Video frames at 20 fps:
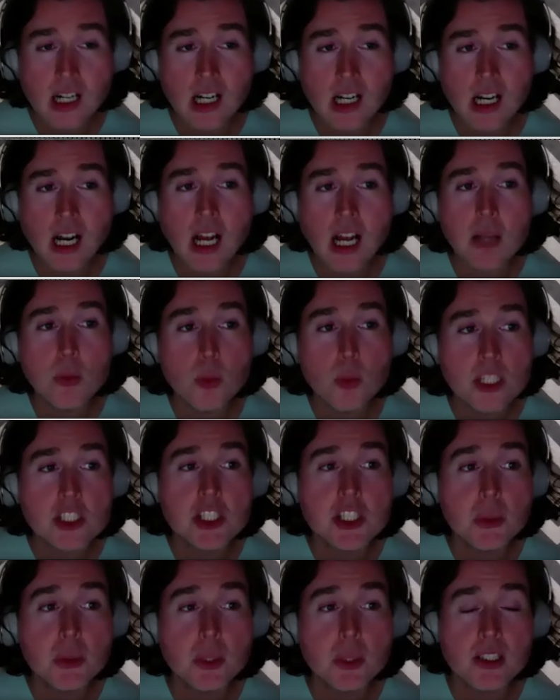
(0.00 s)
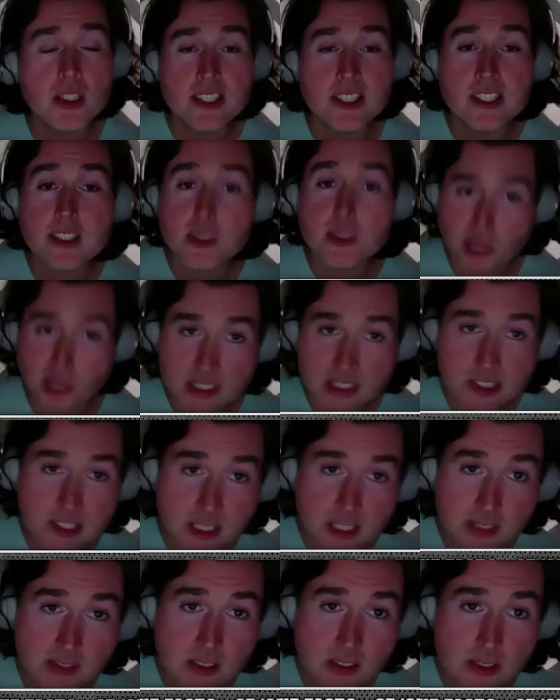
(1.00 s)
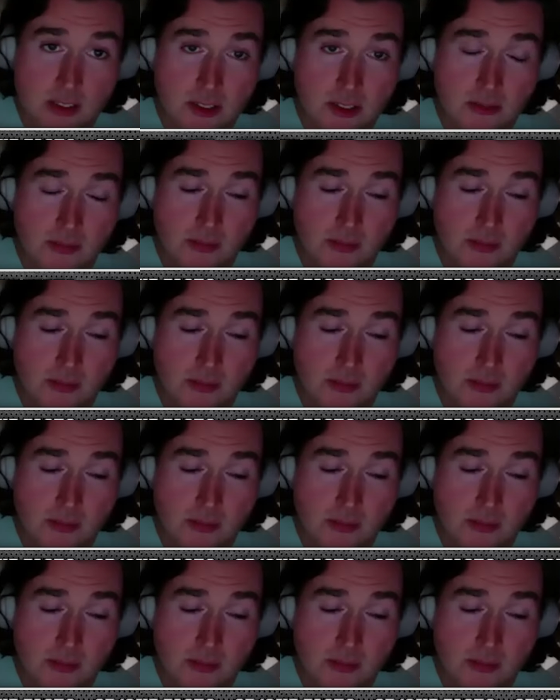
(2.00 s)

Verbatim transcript: Uh, I wish he would have listened to Brad Stevens.